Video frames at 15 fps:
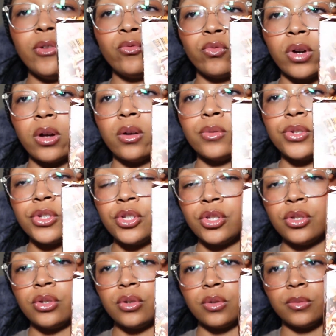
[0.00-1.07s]
Rose
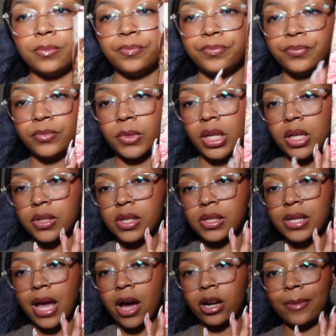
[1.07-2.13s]
2. This is
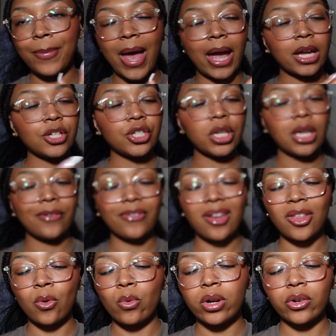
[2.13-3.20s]
the outer packaging. If y'all
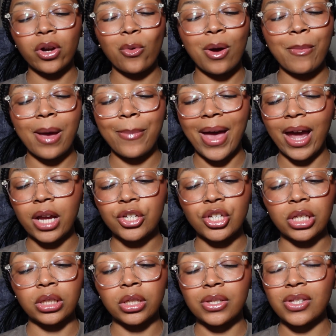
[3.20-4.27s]
are wondering why my
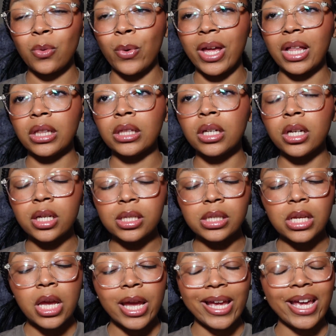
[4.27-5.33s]
packaging looks the way it looks,
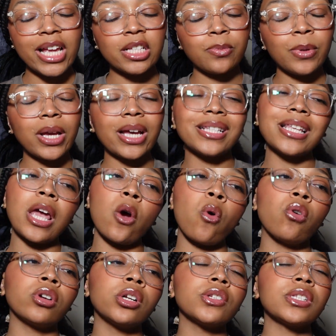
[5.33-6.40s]
it's because I
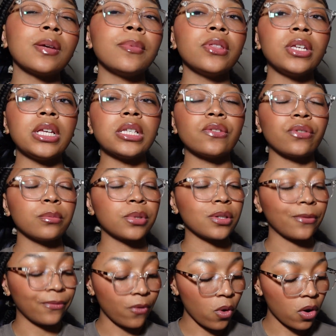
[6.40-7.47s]
ordered some of these from
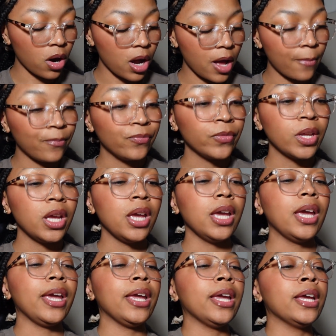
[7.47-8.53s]
Sephora.
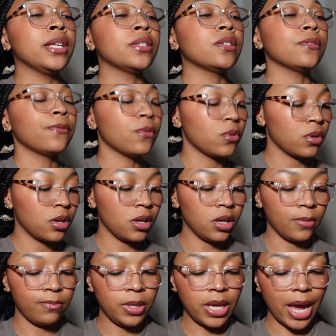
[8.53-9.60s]
And Sephora
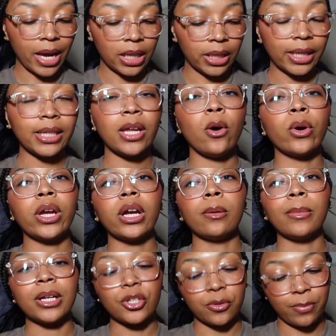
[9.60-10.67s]
be acting like they don't care
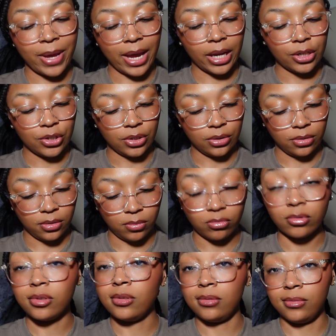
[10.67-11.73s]
about your packaging
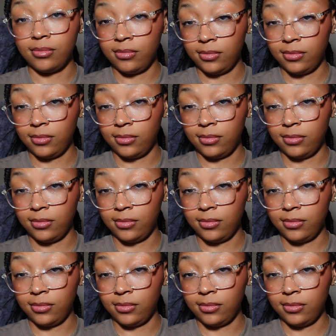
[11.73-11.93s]
when you...